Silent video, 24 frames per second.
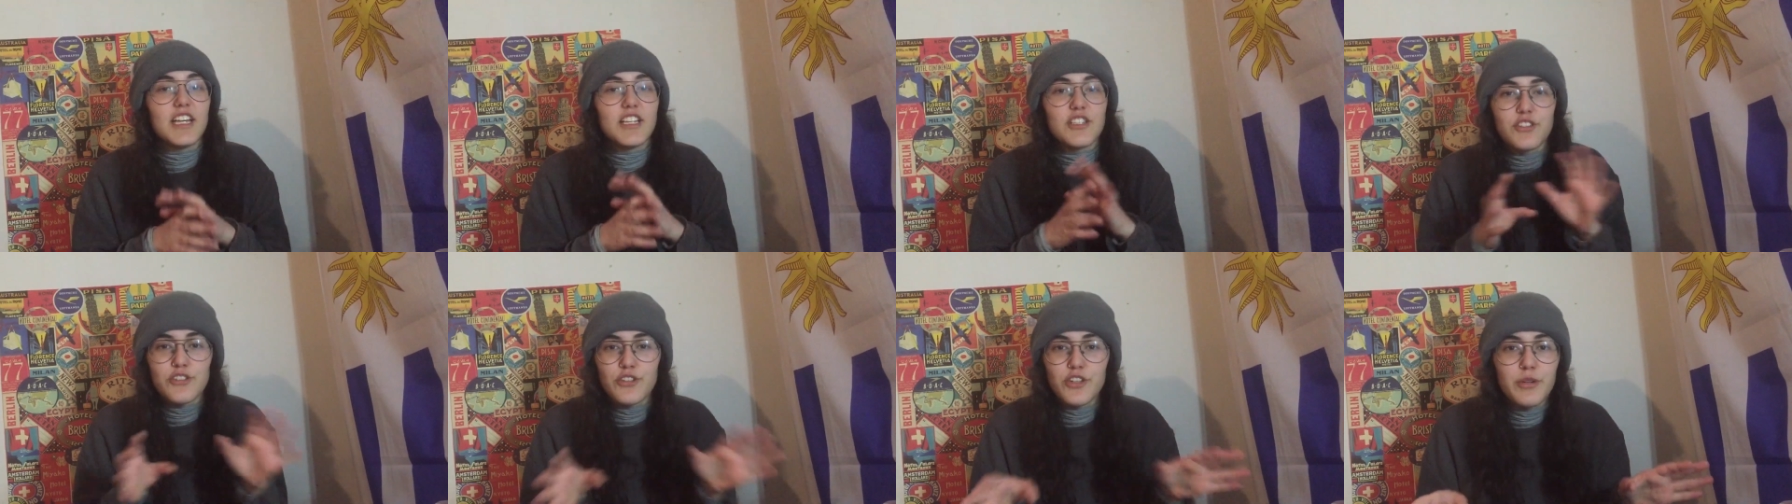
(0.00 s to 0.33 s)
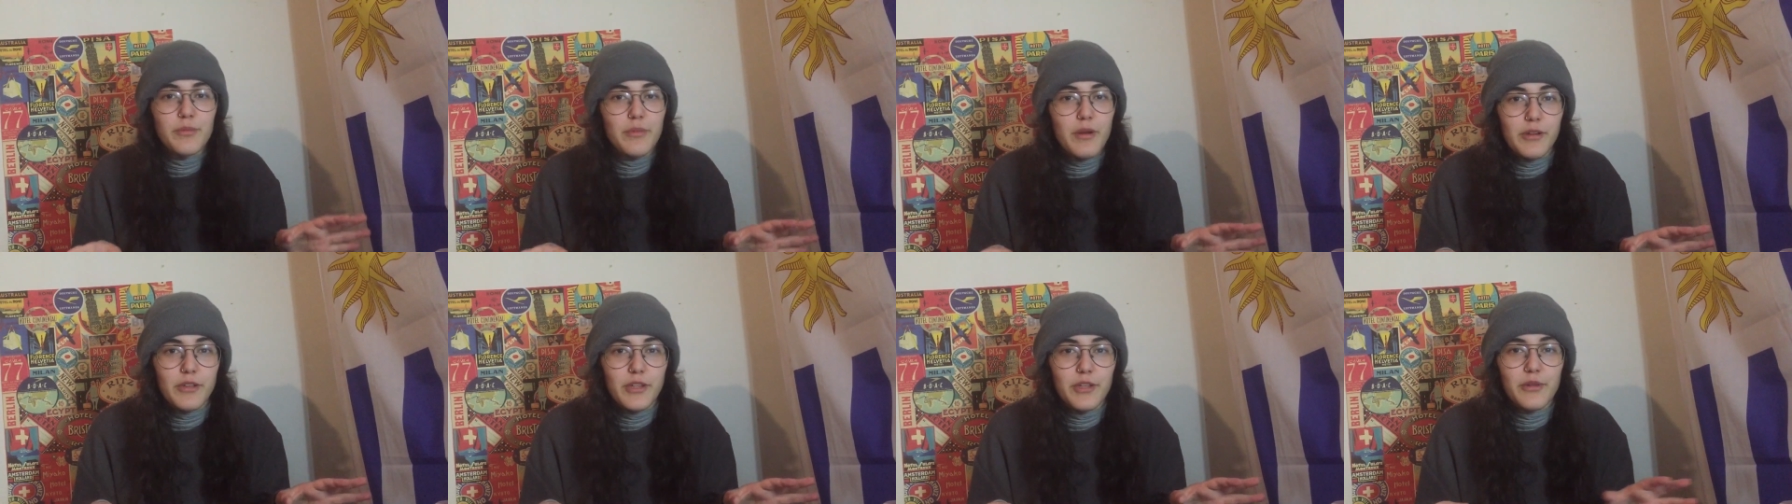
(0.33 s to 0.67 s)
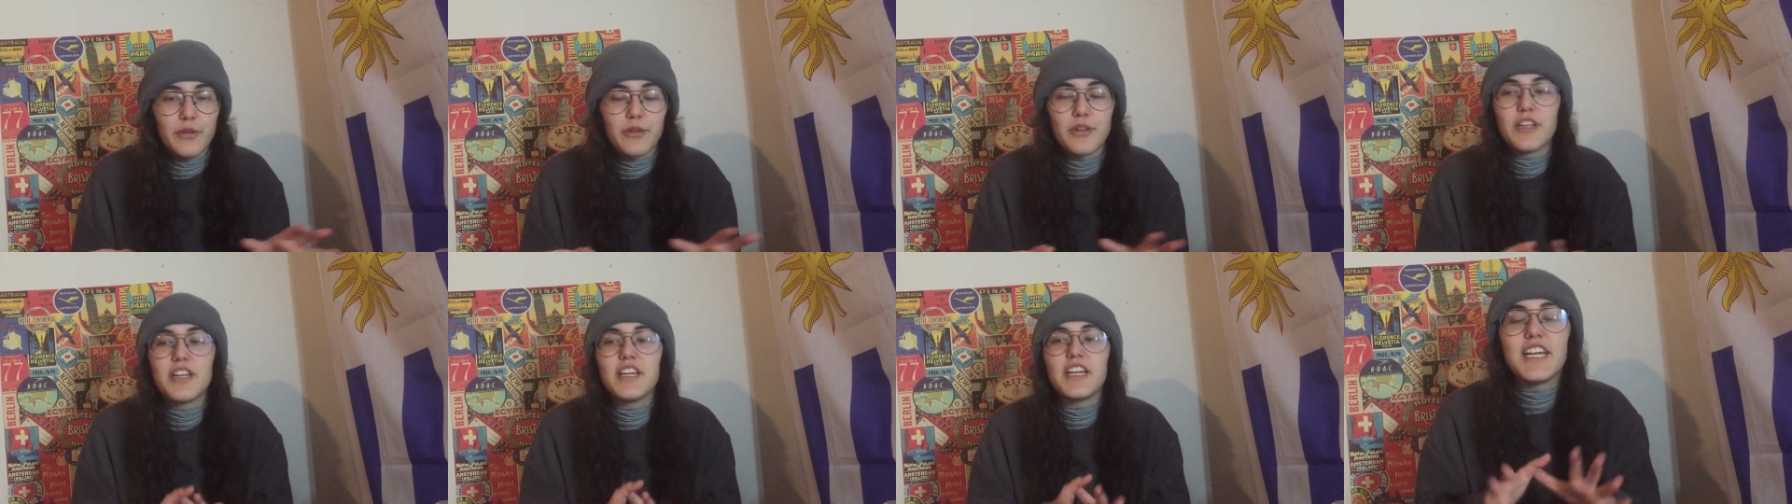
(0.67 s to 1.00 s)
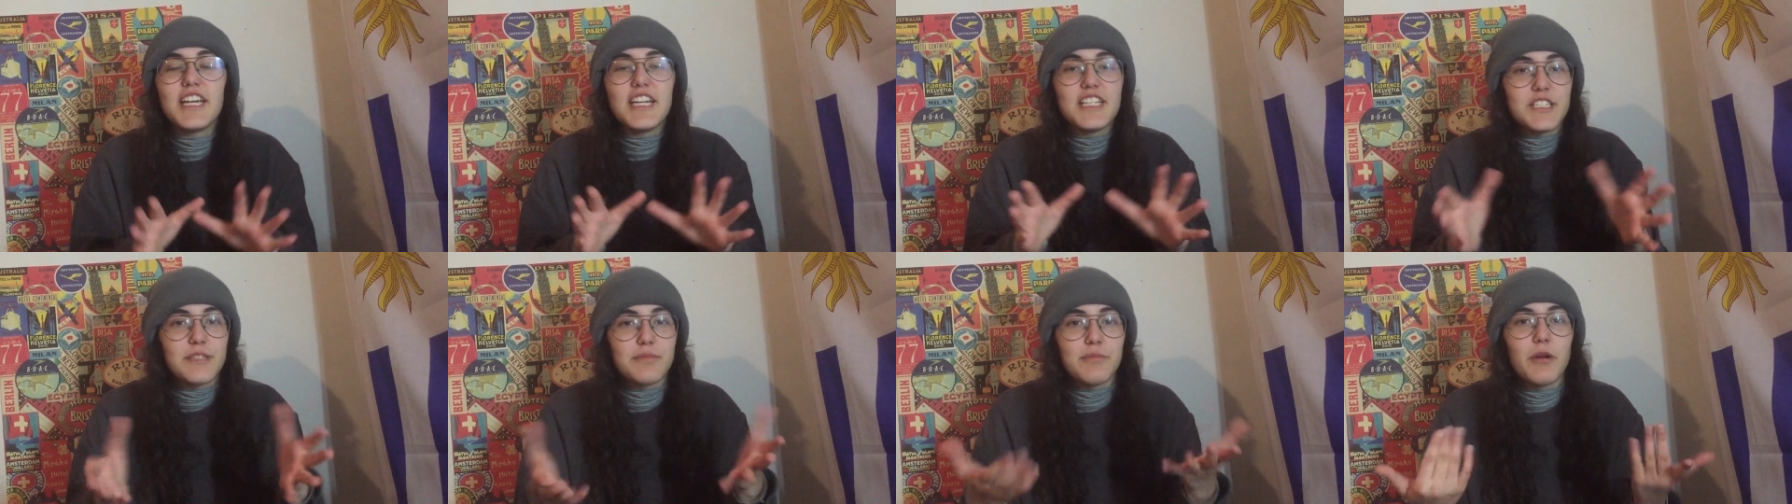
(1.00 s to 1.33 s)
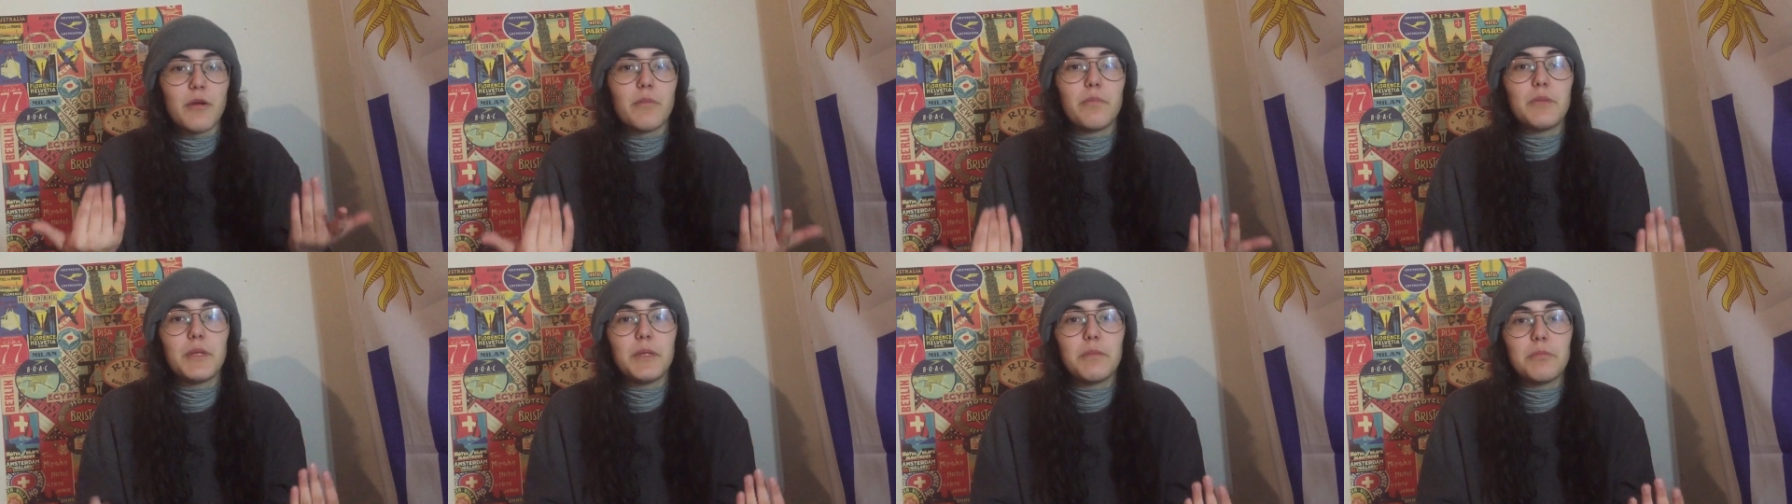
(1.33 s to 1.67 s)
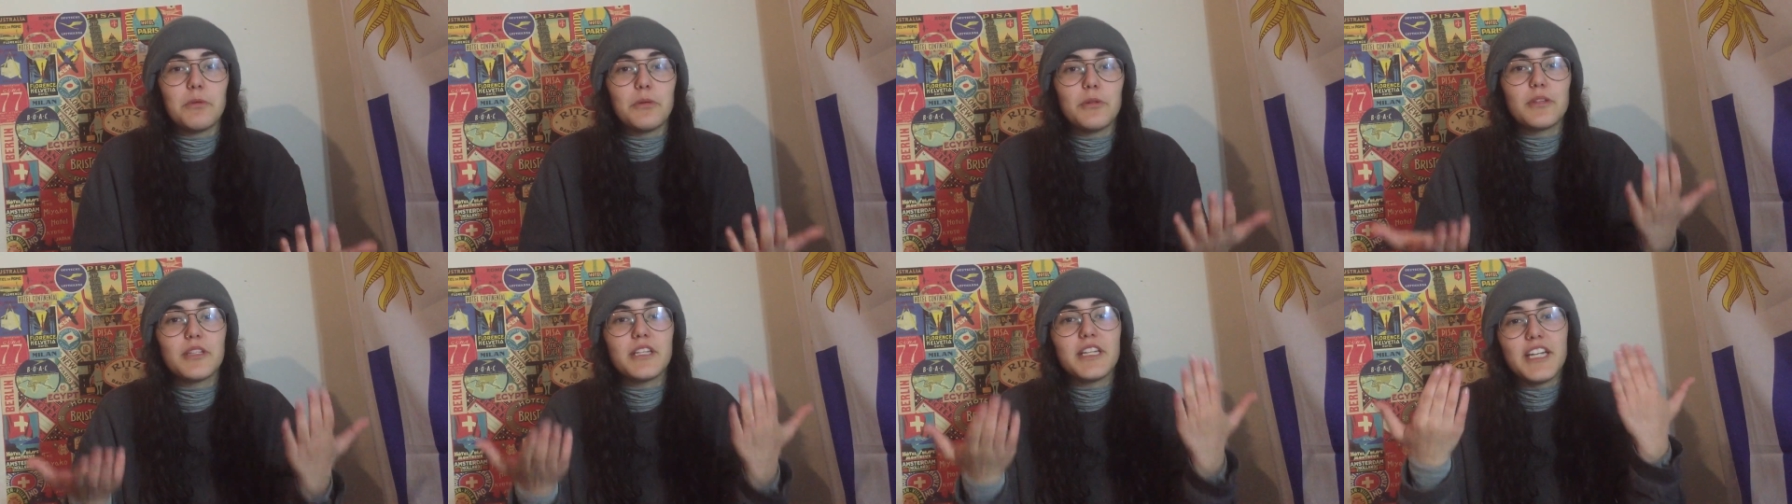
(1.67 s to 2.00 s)
It's not about you. It's about
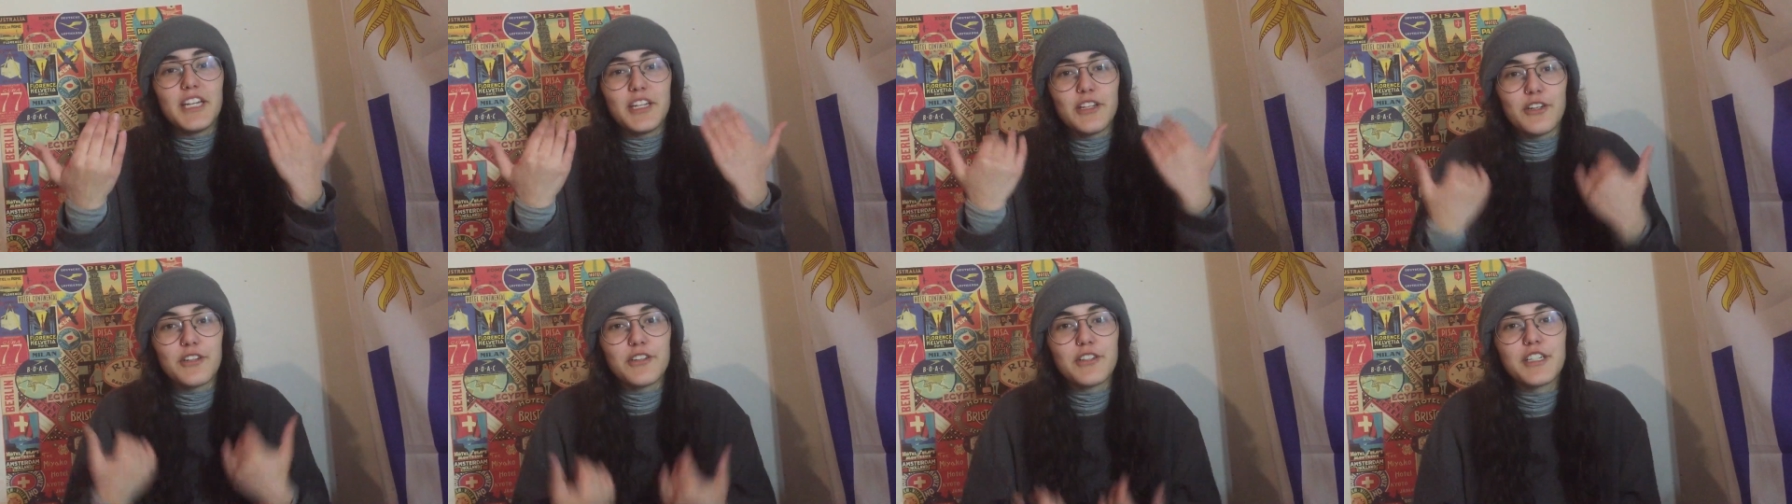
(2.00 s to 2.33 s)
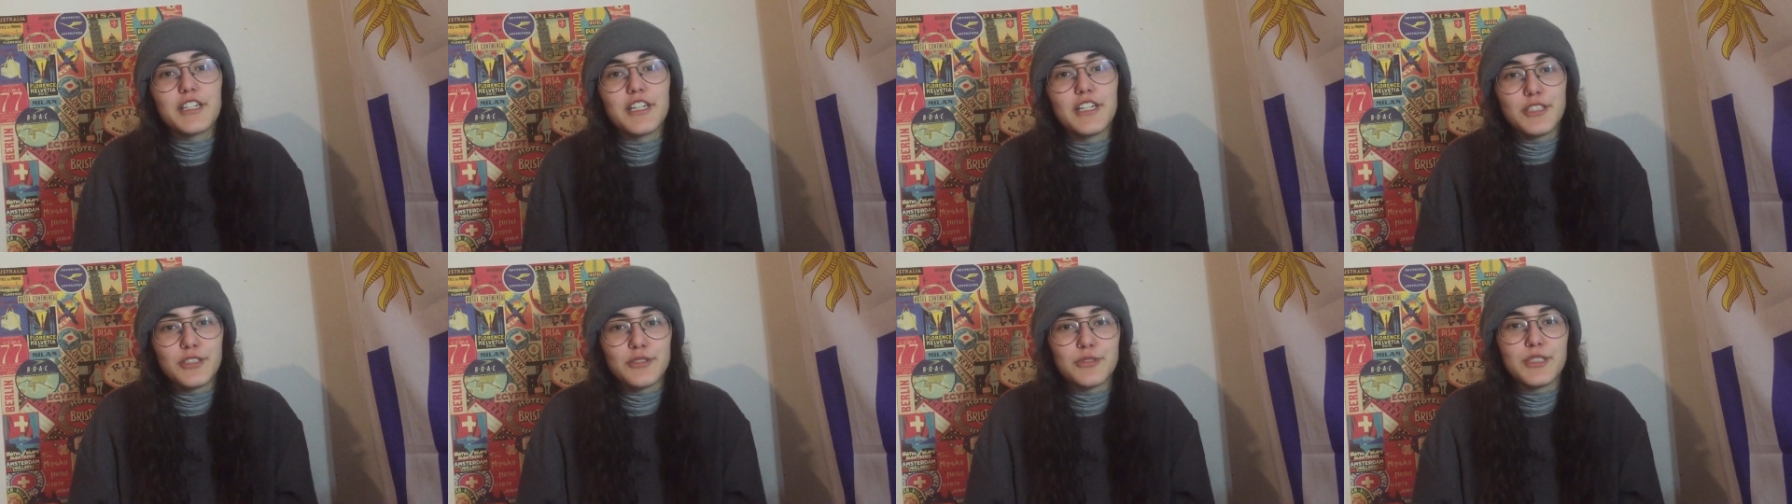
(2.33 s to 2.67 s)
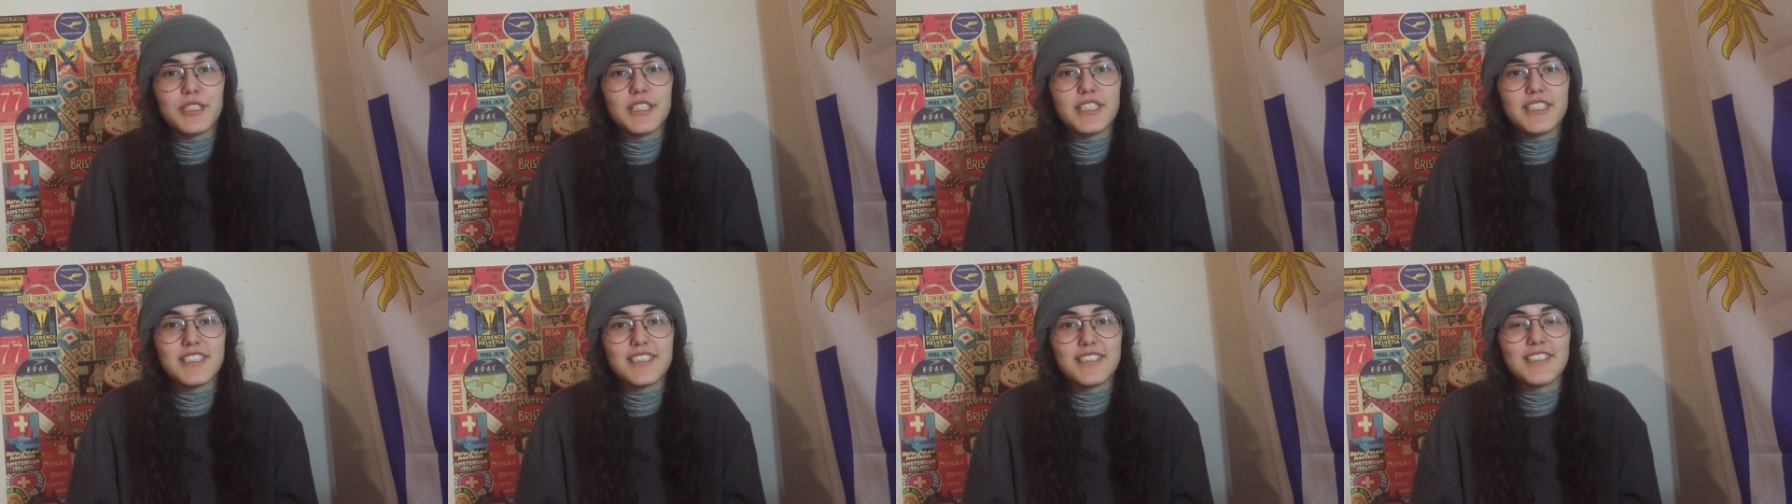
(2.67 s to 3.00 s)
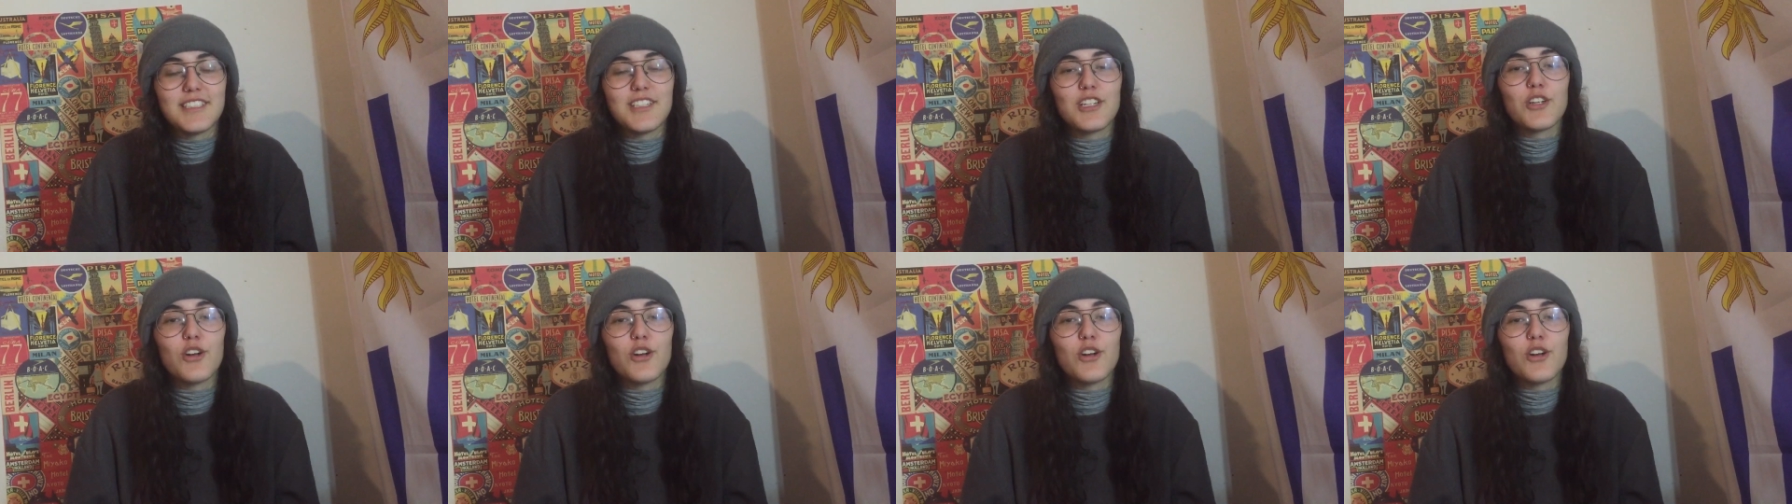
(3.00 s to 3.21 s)
people in other countries